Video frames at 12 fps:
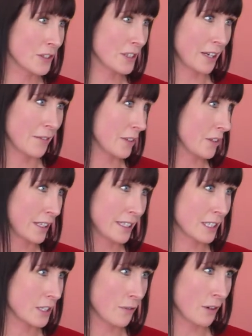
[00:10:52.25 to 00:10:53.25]
even
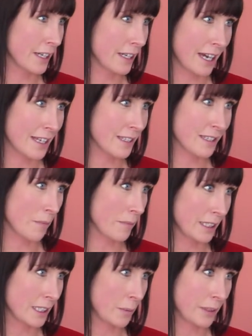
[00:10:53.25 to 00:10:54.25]
identified it as something
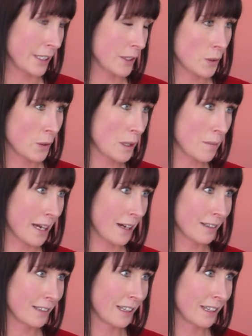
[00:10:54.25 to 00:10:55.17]
that we need to talk about.